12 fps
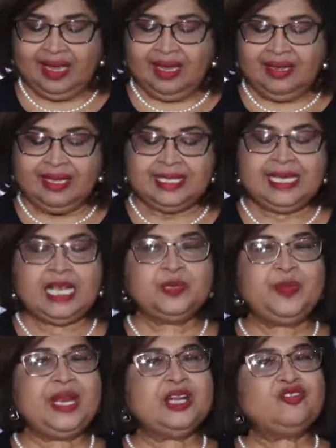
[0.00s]
This has
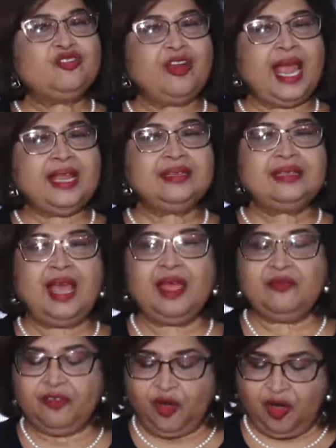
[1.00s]
been a trying
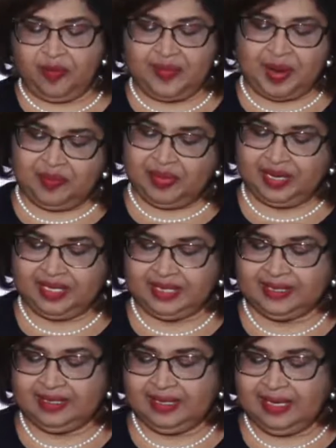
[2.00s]
time for our
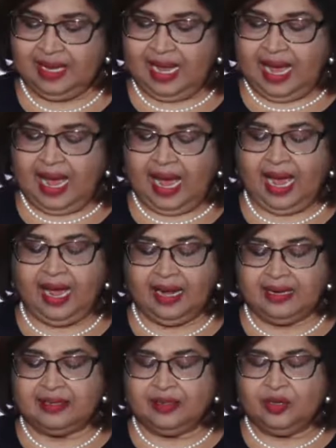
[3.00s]
members,
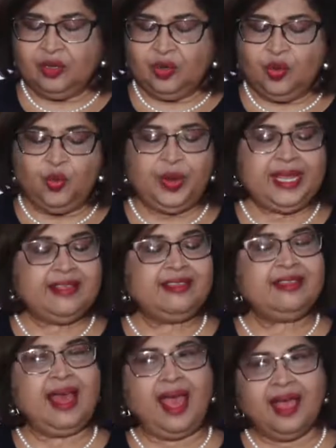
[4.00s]
and we
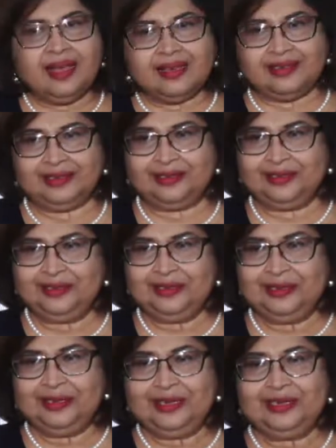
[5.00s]
thank
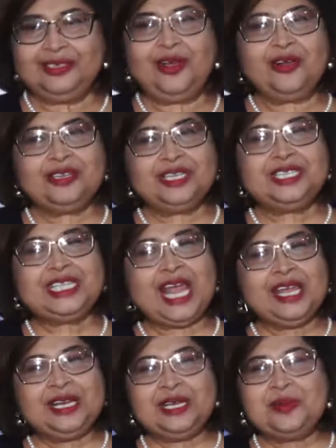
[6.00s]
Dr.
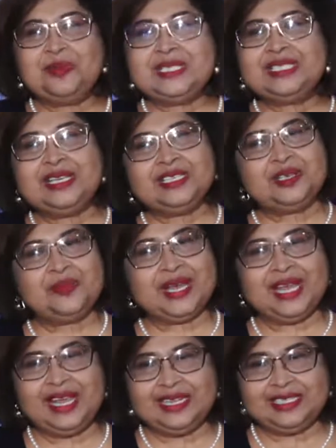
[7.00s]
Jacqueline Bisesa
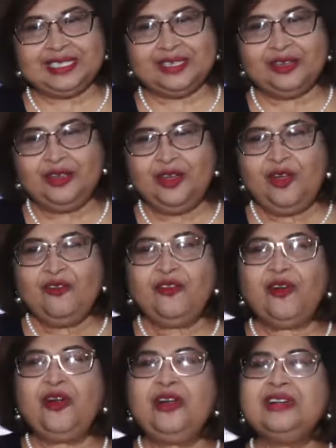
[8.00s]
McKenzie
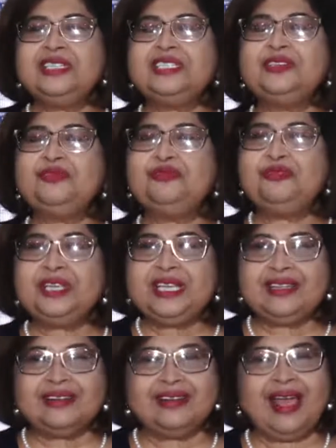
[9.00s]
for her
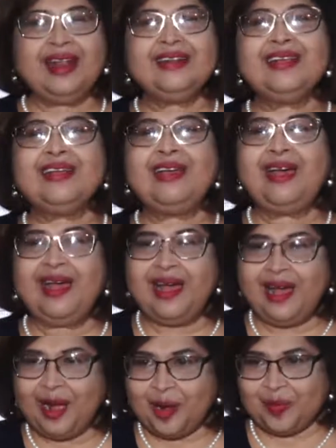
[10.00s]
serene and
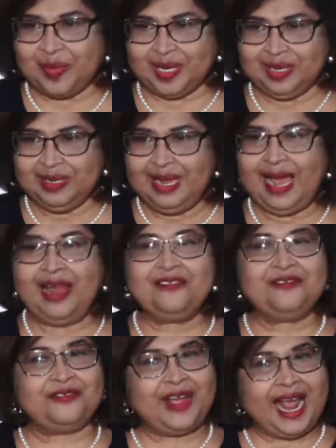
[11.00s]
calm
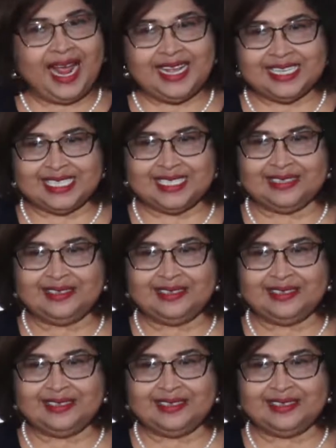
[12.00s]
advice